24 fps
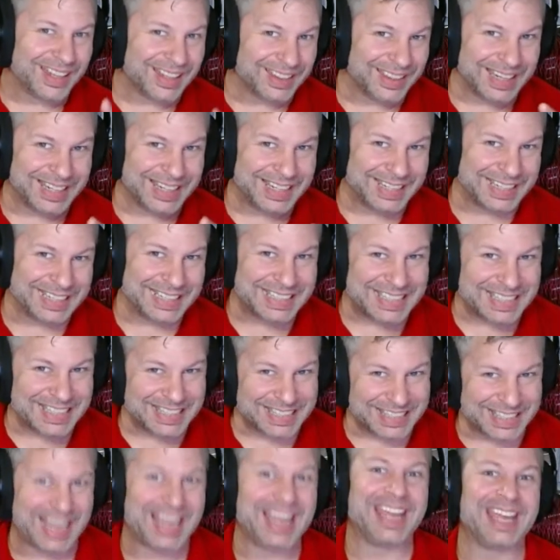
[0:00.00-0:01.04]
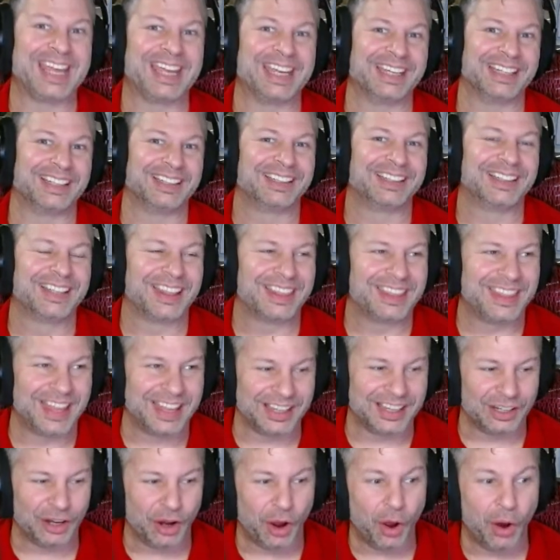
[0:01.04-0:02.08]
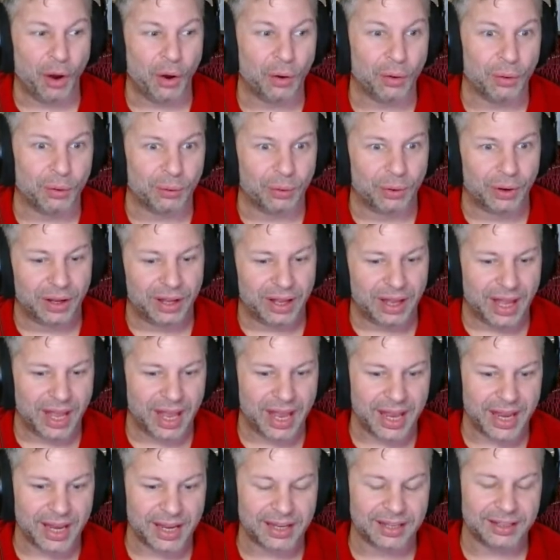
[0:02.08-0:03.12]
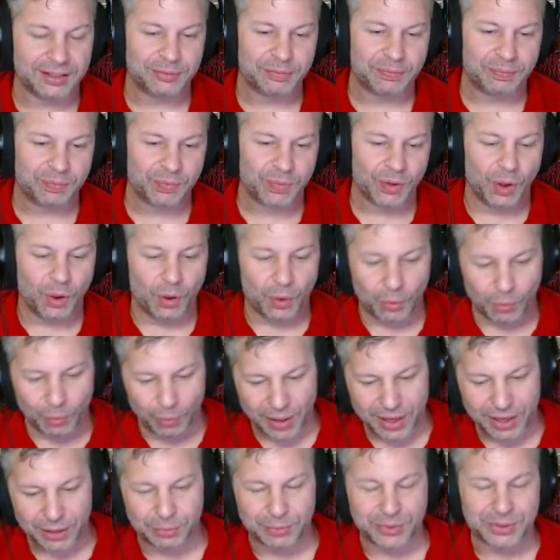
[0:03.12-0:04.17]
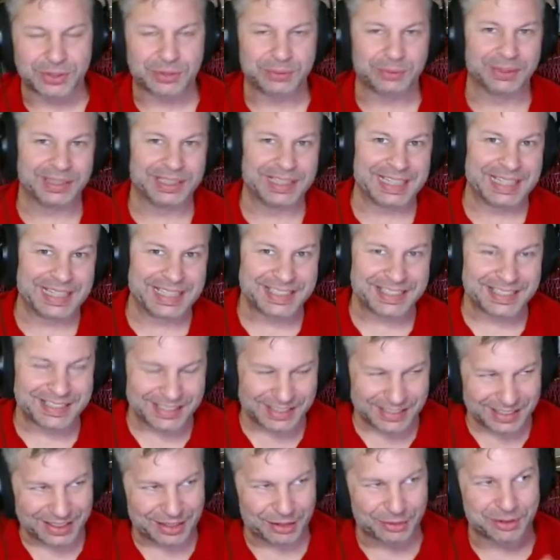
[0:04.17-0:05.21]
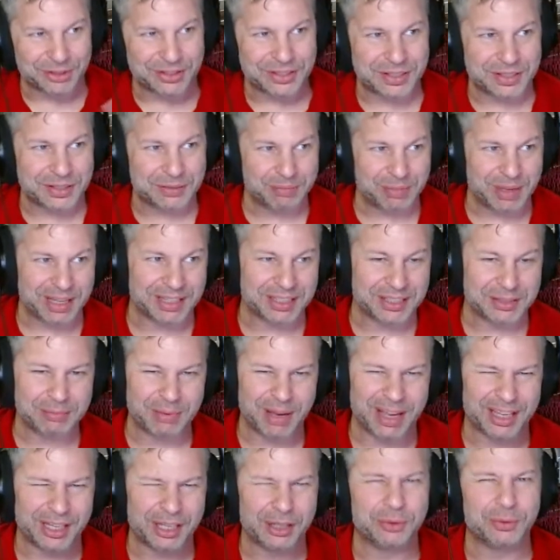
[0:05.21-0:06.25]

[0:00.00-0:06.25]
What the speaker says: they didn't say that, oh, hey, when it was released, there was this big spike.